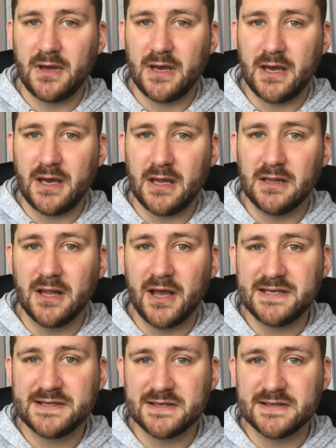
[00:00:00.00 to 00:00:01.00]

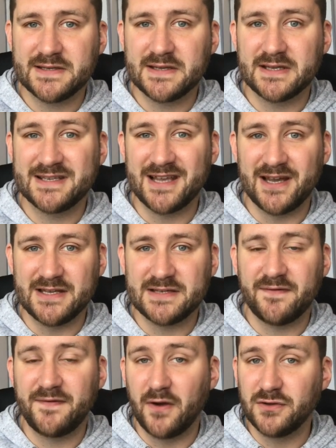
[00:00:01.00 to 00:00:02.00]

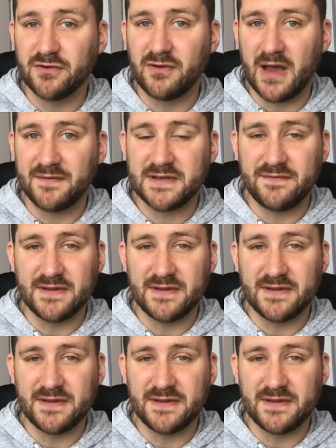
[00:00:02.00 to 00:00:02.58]
license-sized photographs.